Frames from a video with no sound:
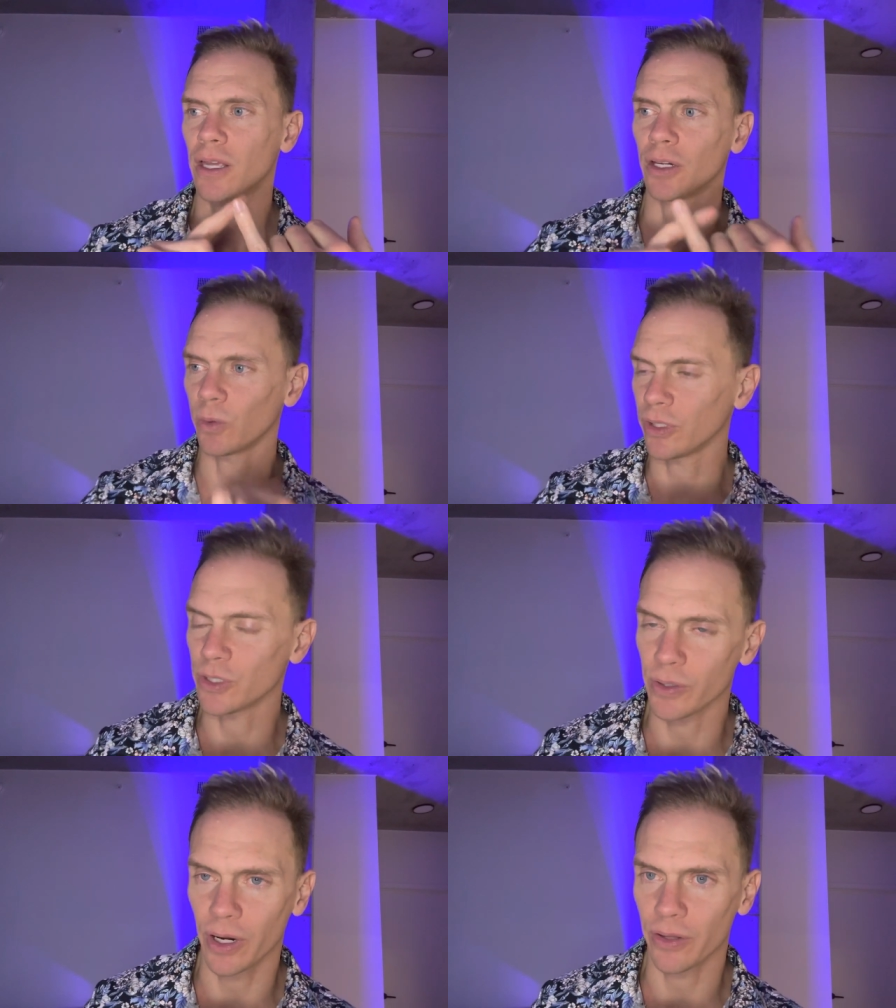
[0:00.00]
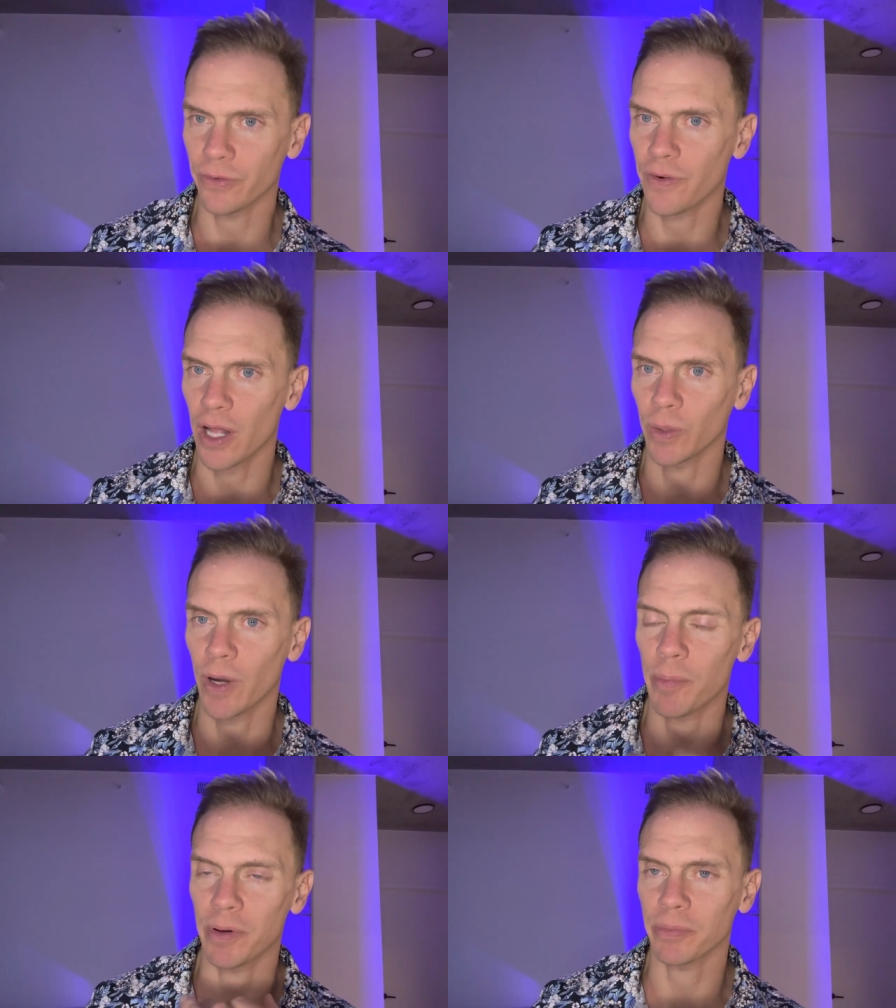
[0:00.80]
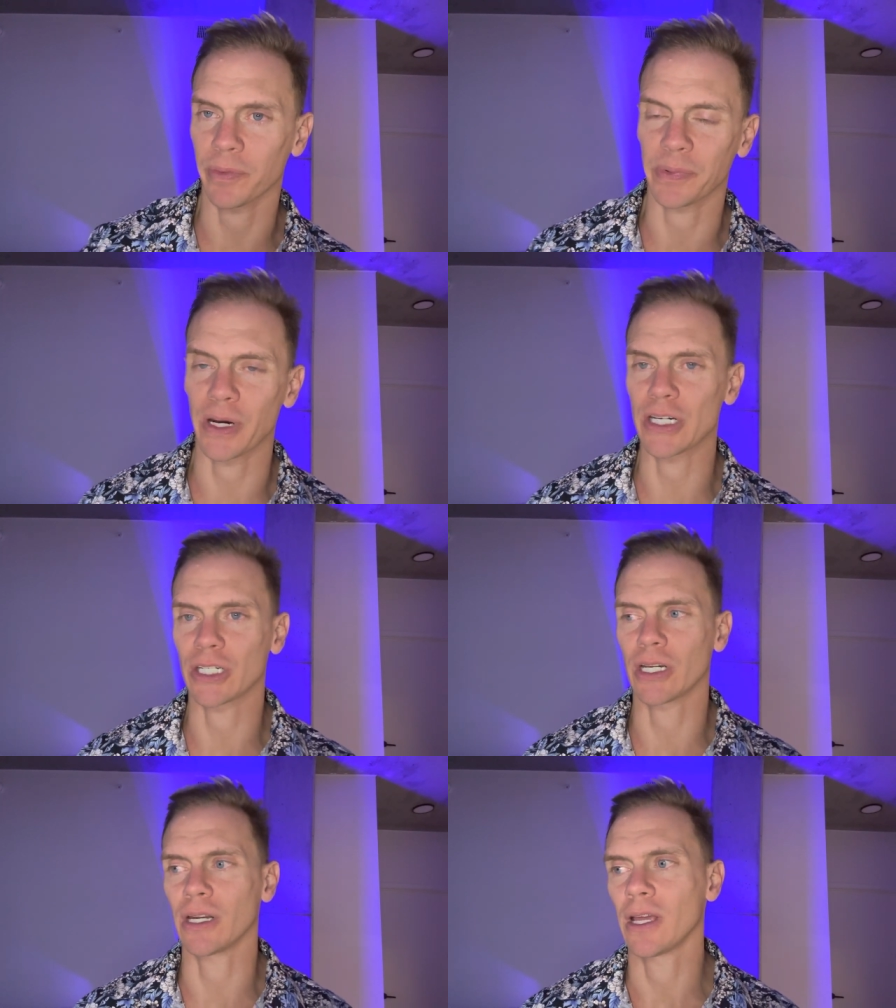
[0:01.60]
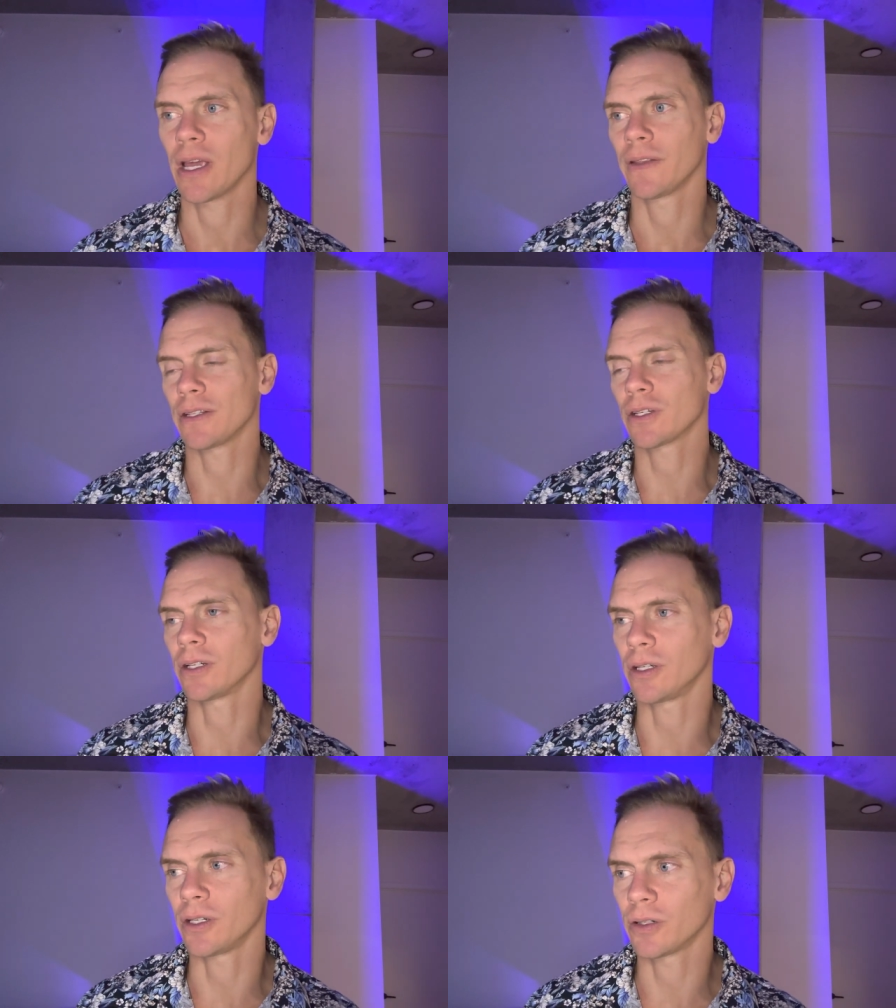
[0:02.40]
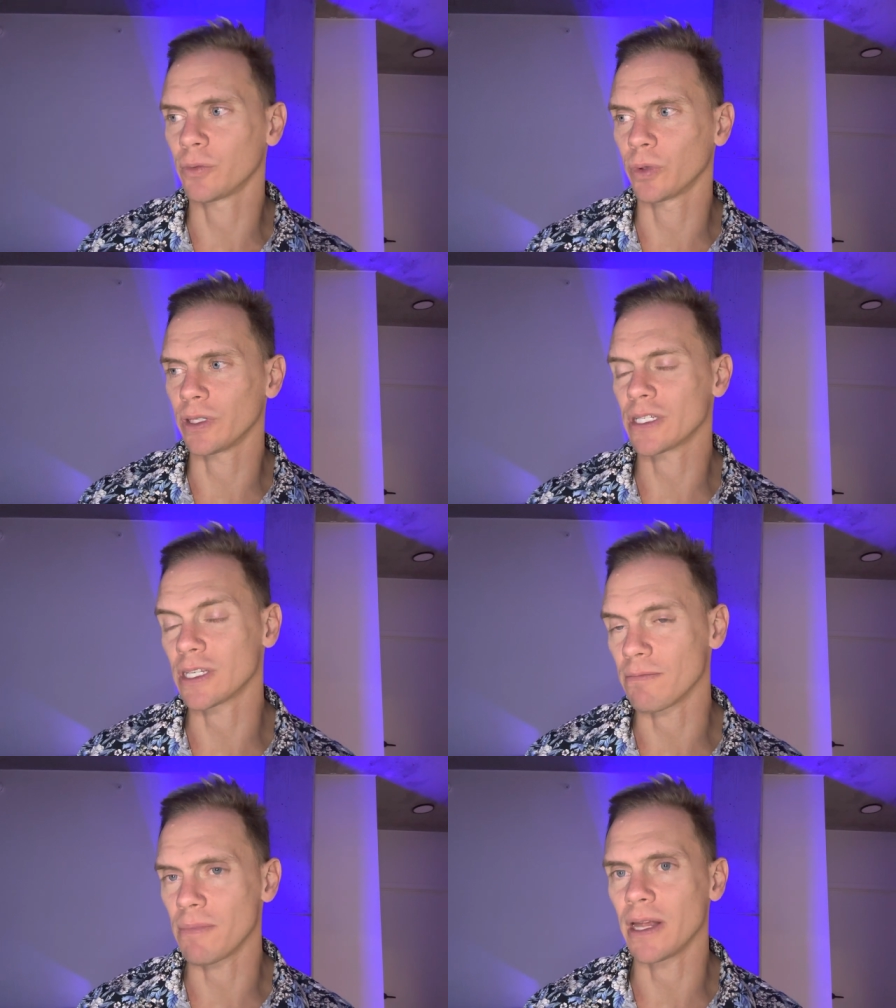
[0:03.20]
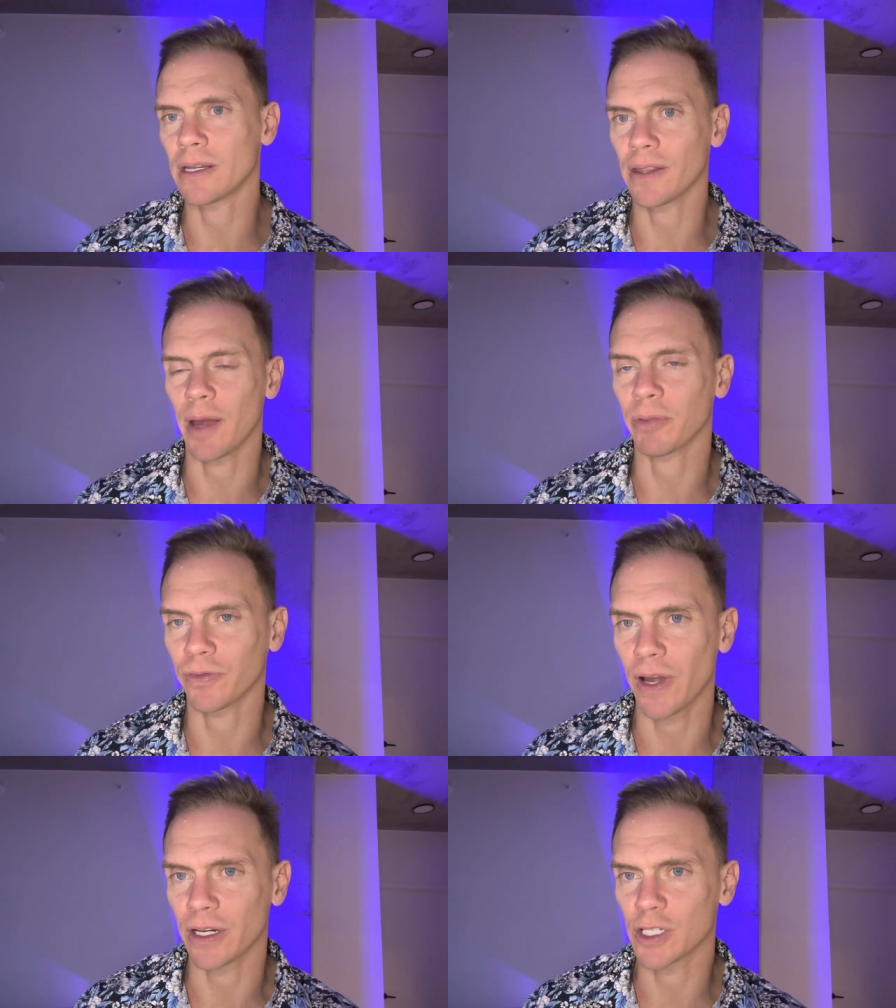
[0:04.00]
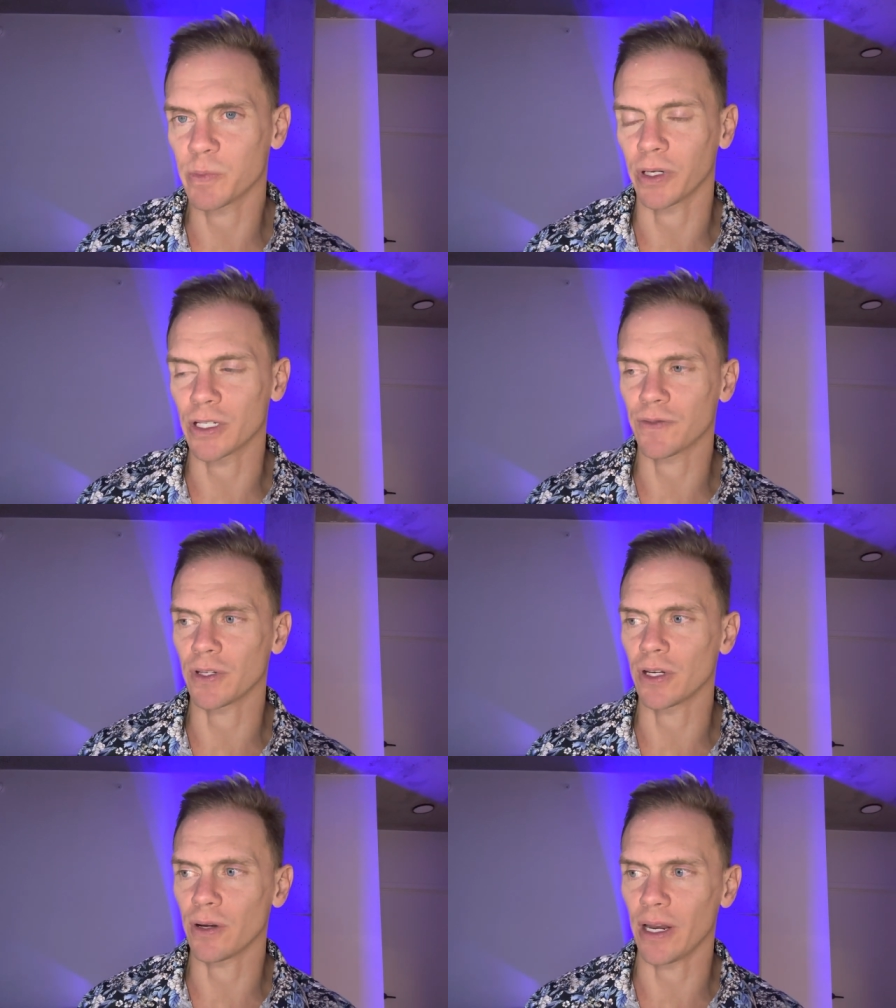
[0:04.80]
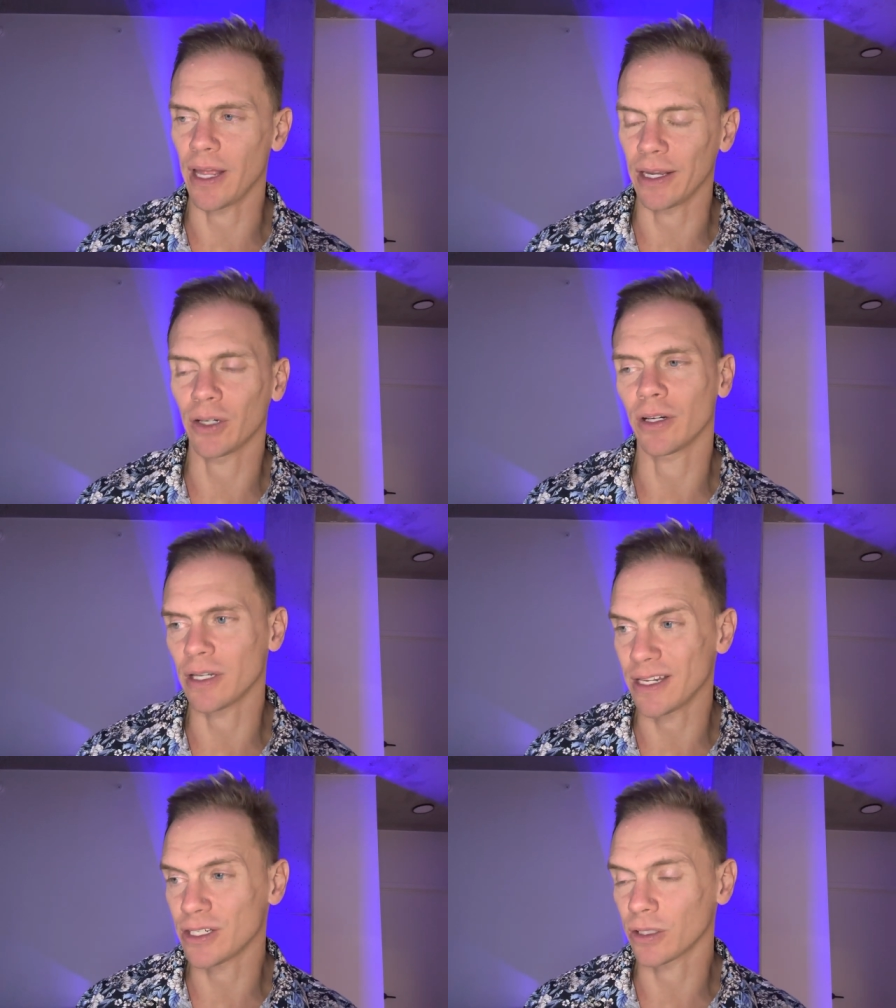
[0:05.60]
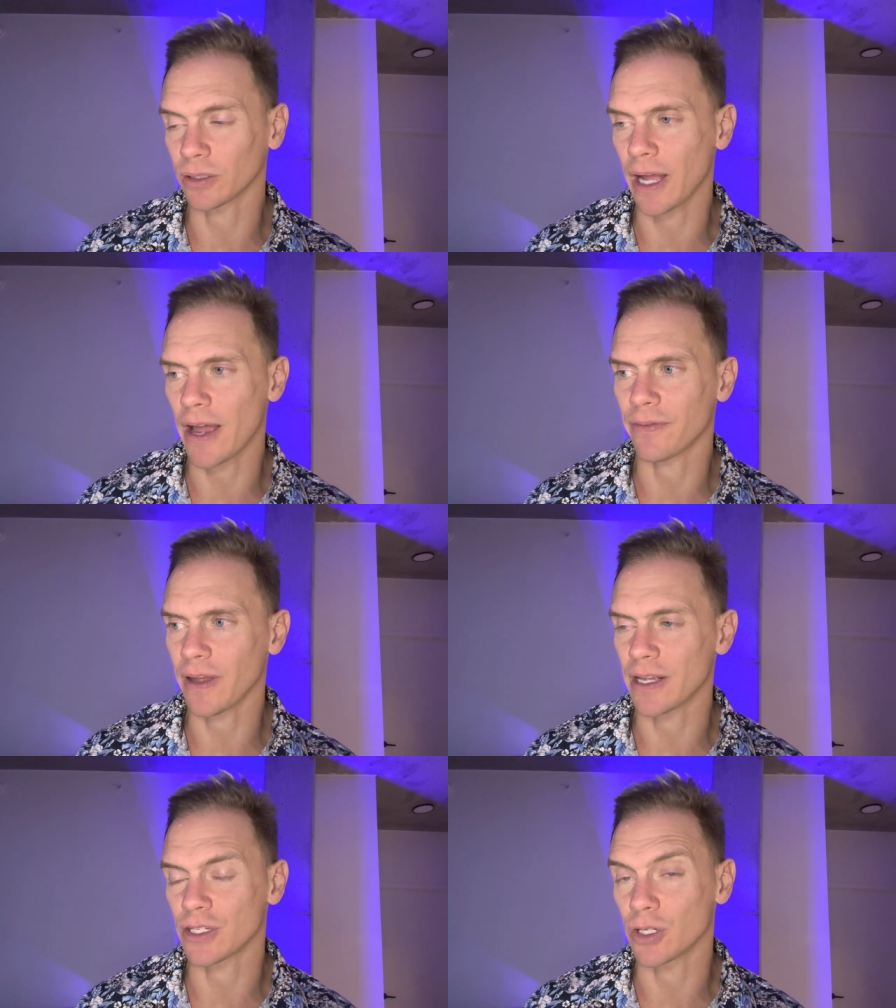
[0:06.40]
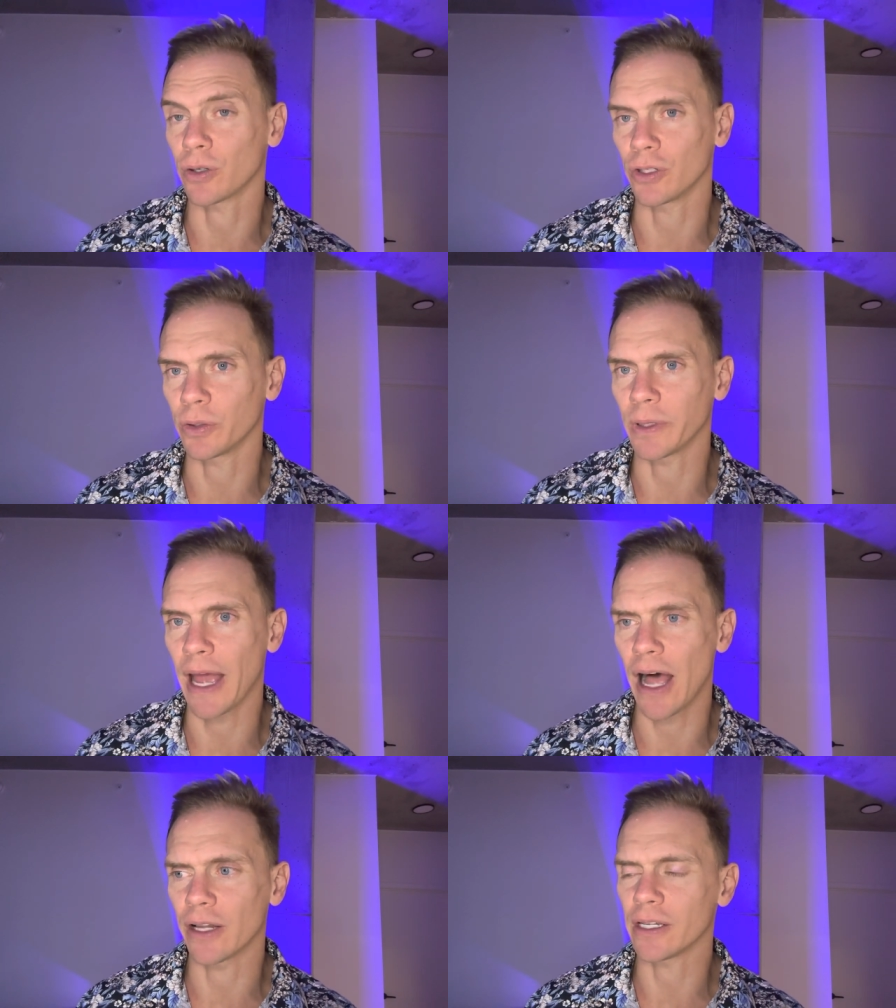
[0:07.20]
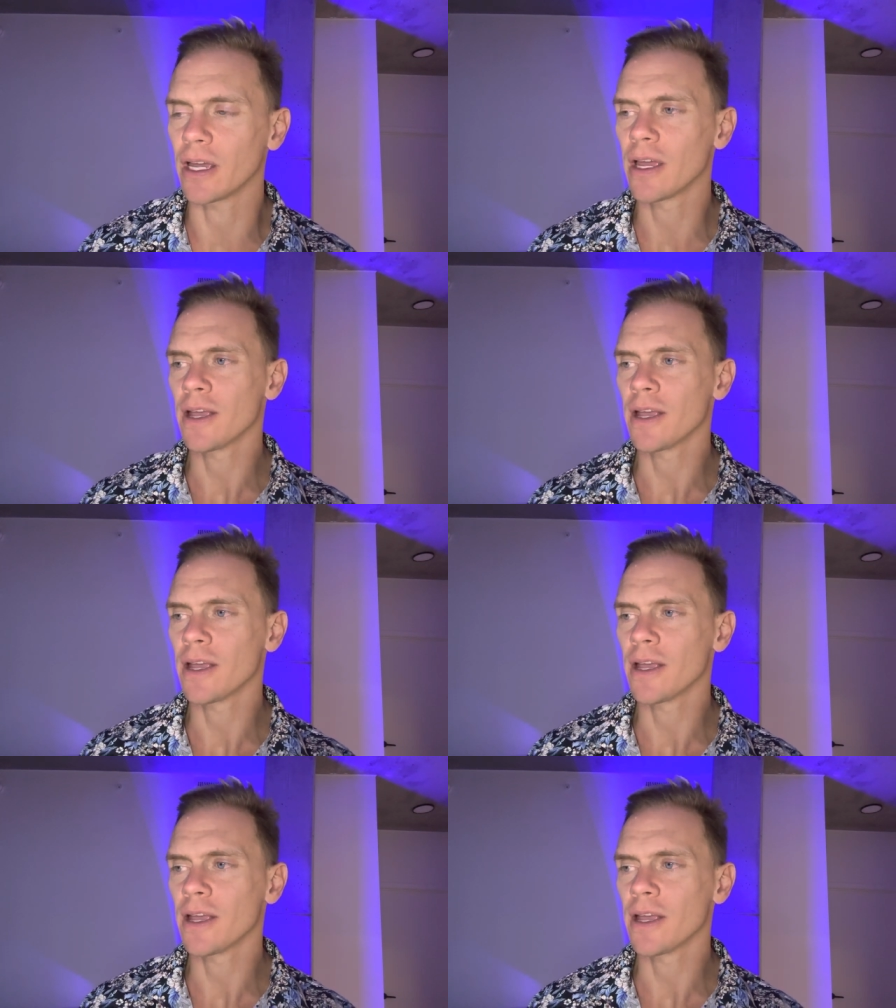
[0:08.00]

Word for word: you're really doing all the follow-up and preparation that's gonna really cement that profound experience for you and anchor it into your life as your new reality